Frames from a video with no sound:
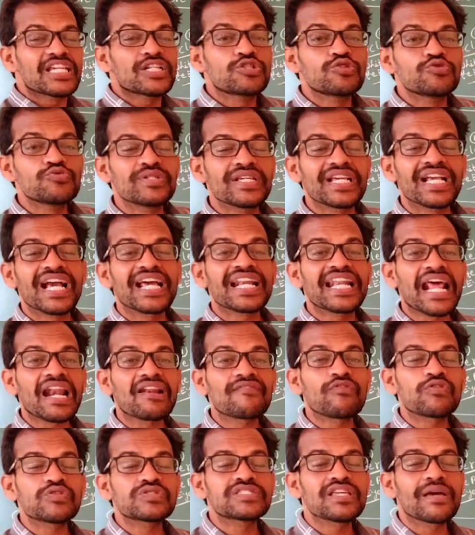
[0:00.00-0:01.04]
The tunica
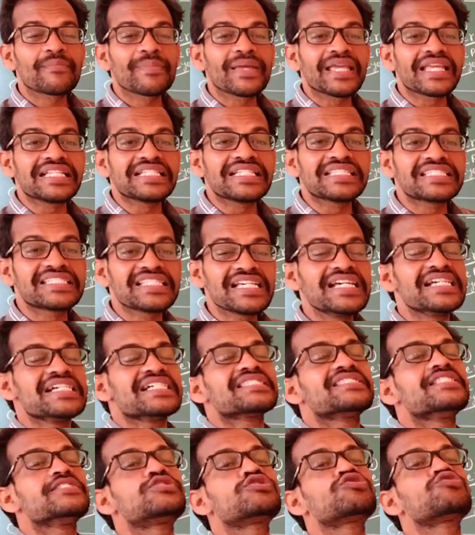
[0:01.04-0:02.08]
nervosa means
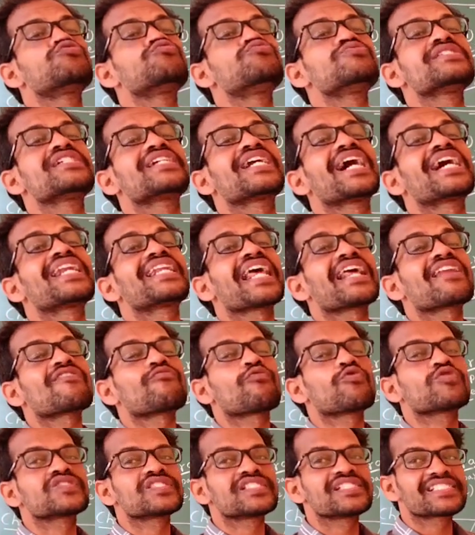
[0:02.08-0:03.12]
this tunica
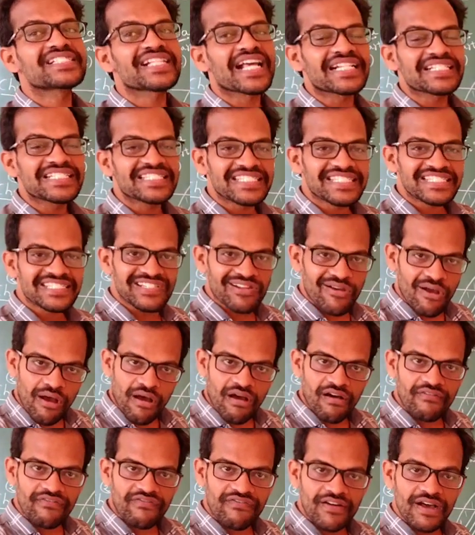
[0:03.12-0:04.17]
nervosa consists
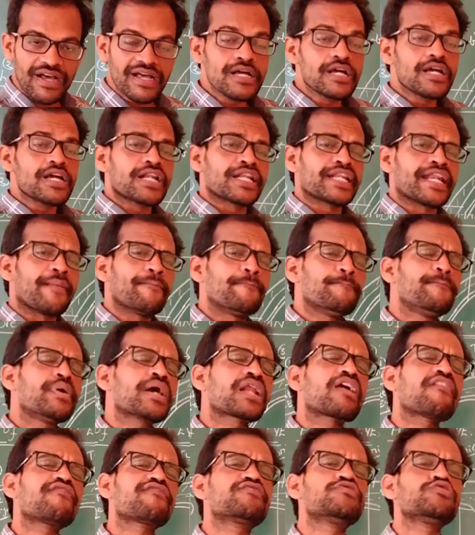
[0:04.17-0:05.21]
of
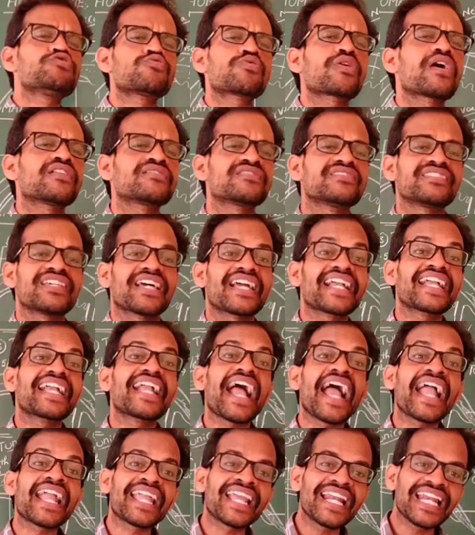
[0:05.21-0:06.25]
number of neurons,
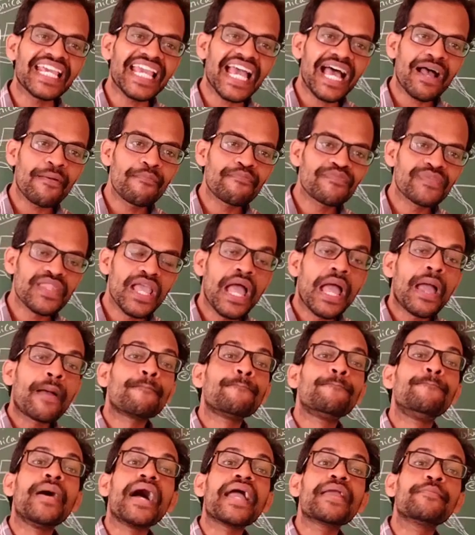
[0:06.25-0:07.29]
ganglia,
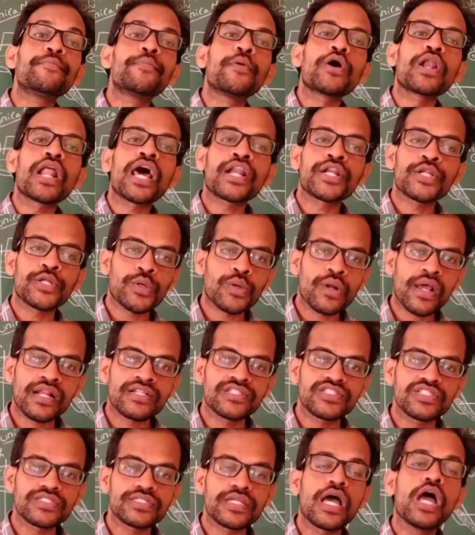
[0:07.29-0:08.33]
bipolar
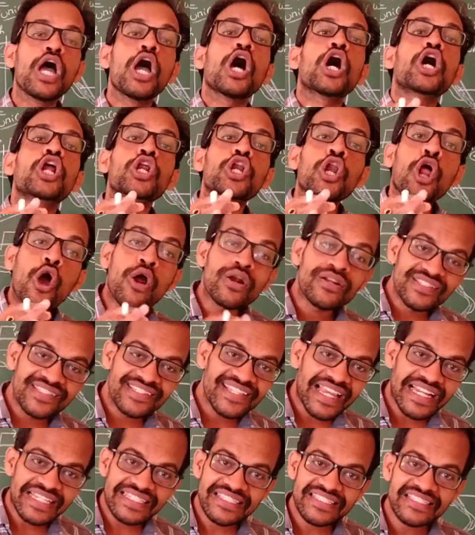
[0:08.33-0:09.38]
neurons, rod
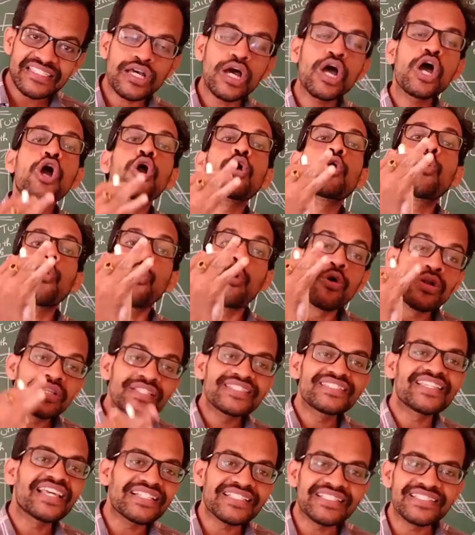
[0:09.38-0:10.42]
cells, cone
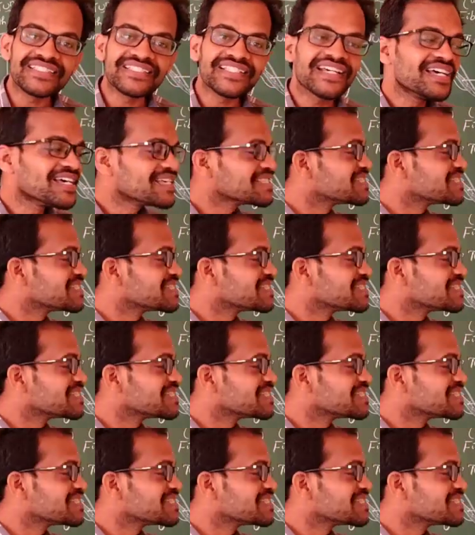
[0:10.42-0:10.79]
cells.